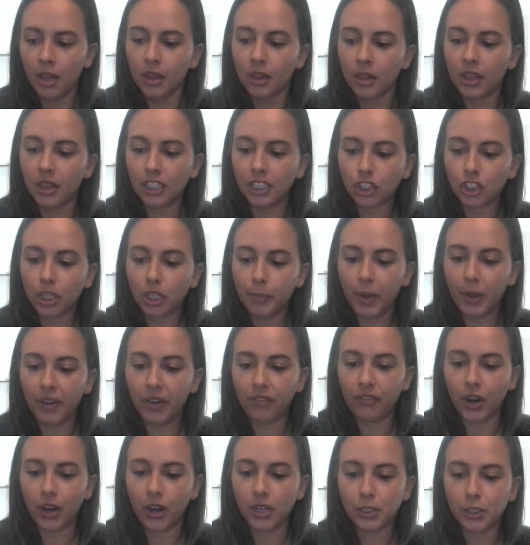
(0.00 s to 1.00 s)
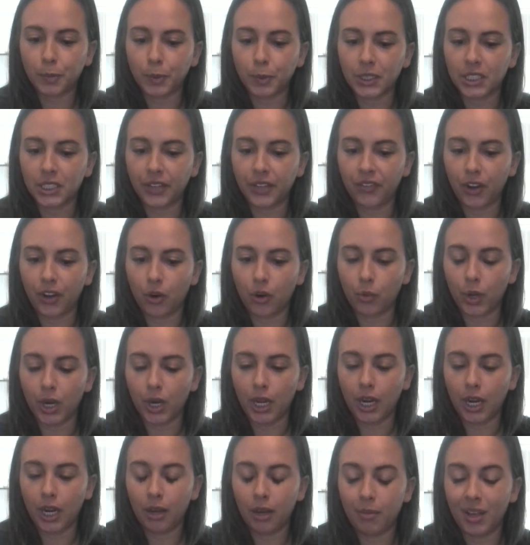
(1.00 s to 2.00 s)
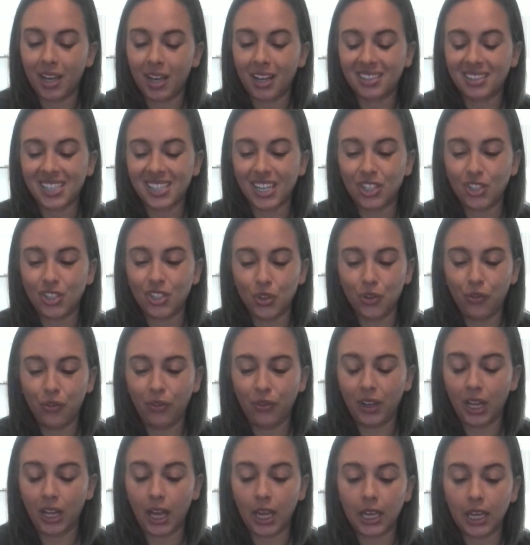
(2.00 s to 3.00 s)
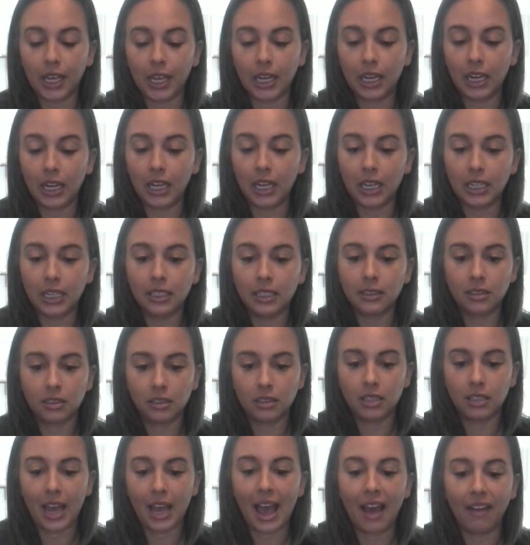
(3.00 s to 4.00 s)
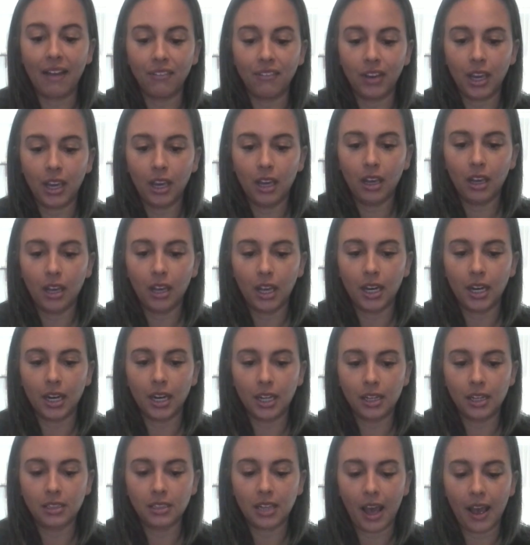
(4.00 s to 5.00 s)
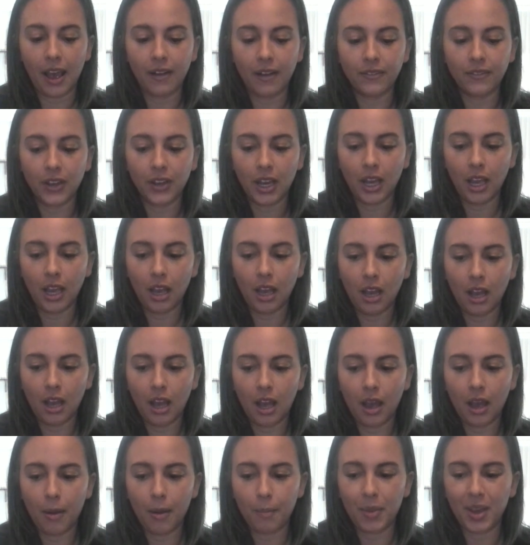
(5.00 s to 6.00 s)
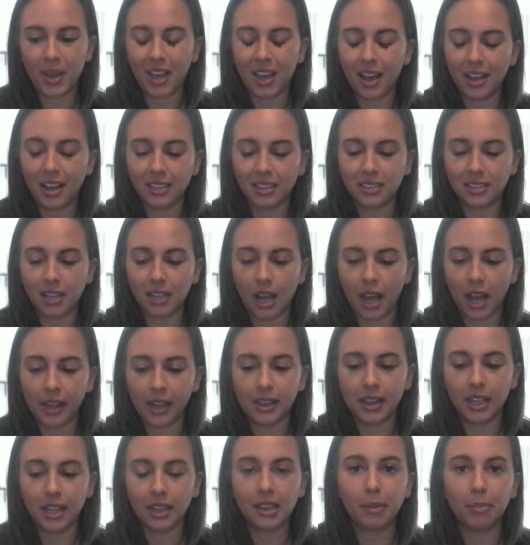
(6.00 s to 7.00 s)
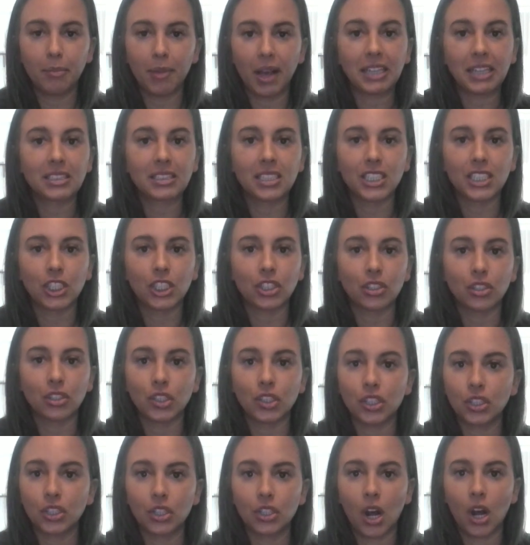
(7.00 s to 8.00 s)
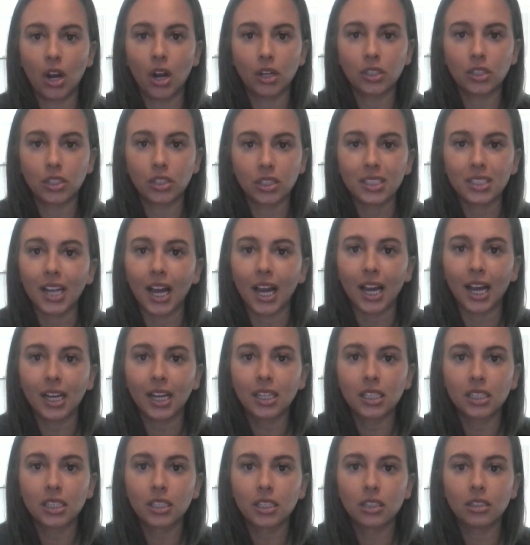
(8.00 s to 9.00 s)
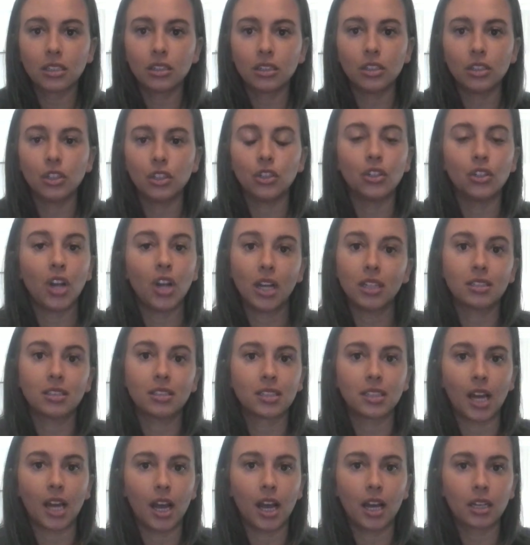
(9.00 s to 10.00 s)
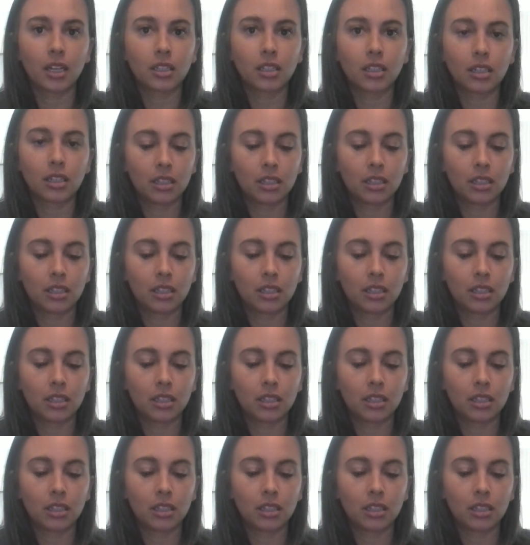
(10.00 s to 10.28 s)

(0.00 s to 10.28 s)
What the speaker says: This could be a very specific reading because I do feel like it is heavy. It is heavy because I think the message is you're not stuck. You're not stuck.